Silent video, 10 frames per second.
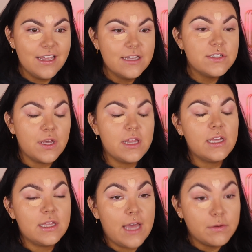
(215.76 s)
So I
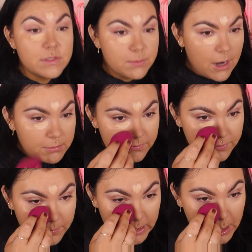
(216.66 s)
think that was a problem
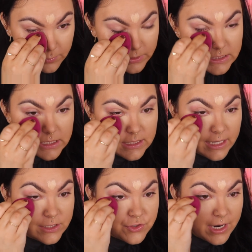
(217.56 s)
for me. Recently,
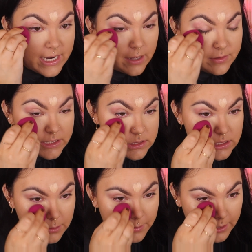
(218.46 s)
I tried out this
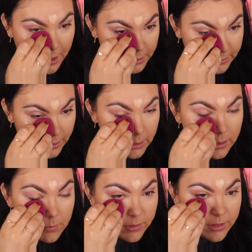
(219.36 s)
newer color
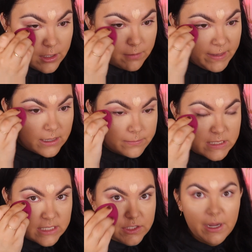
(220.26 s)
with a no makeup
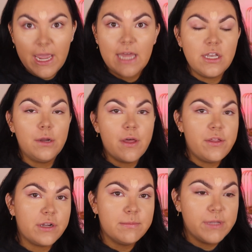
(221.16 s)
day, so I had no other
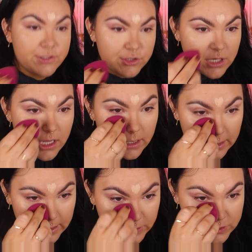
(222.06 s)
complexion on,
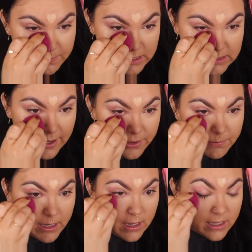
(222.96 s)
and I just put this under
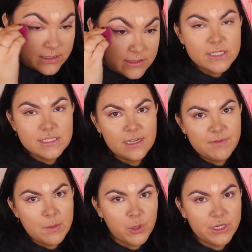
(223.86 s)
my eyes because like if
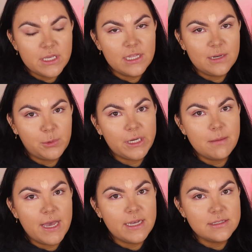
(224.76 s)
I'm working and I'm wearing a
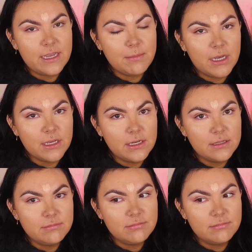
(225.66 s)
mask, I'm not gonna